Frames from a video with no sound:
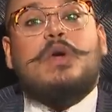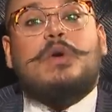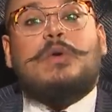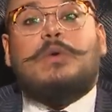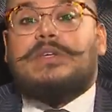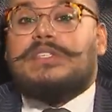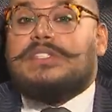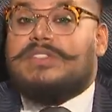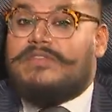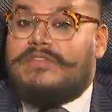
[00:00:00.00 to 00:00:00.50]

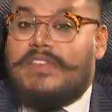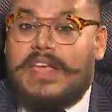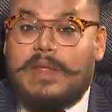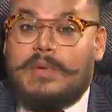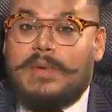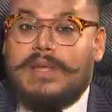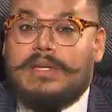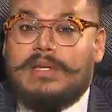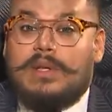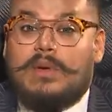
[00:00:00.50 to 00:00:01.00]
who is very
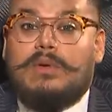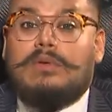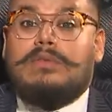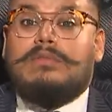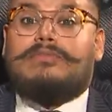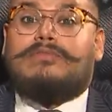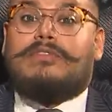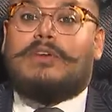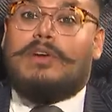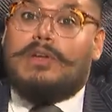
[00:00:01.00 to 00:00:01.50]
well
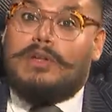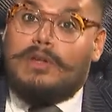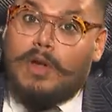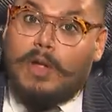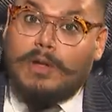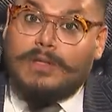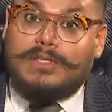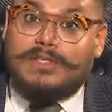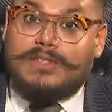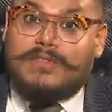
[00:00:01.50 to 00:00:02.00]
known for
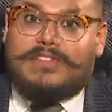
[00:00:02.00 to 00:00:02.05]
lots